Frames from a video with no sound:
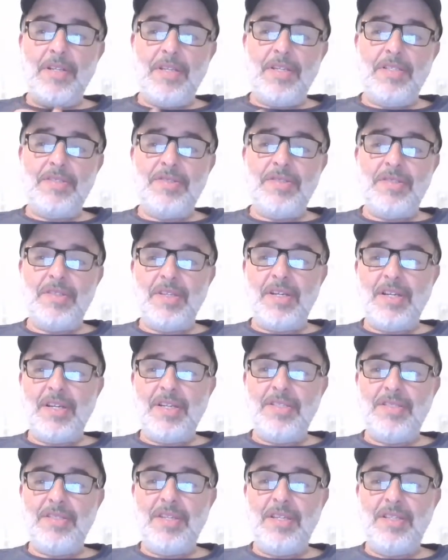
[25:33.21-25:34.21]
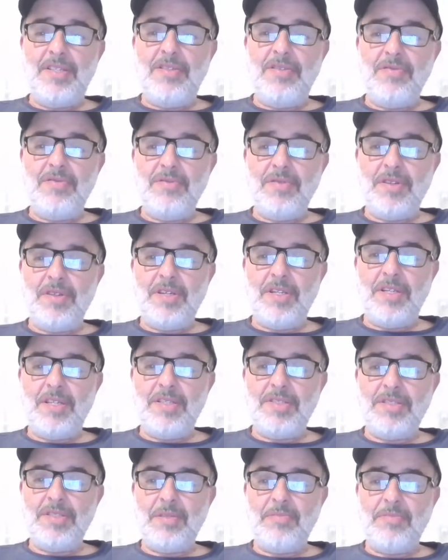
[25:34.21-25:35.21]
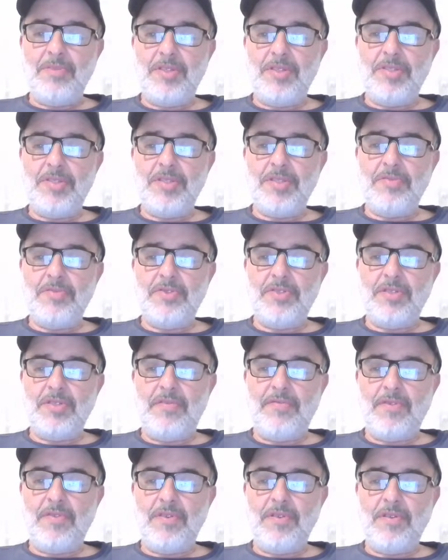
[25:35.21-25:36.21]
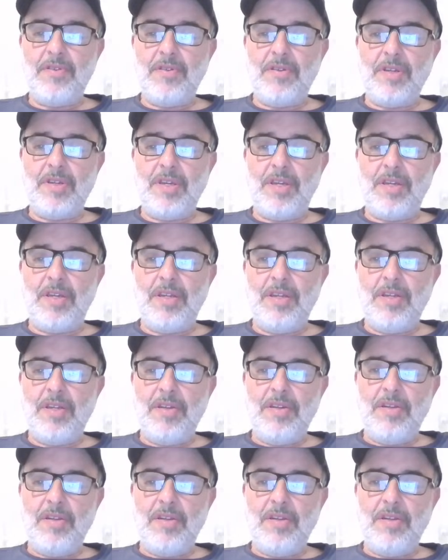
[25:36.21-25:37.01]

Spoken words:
let's continue looking at some of this on 74. Okay.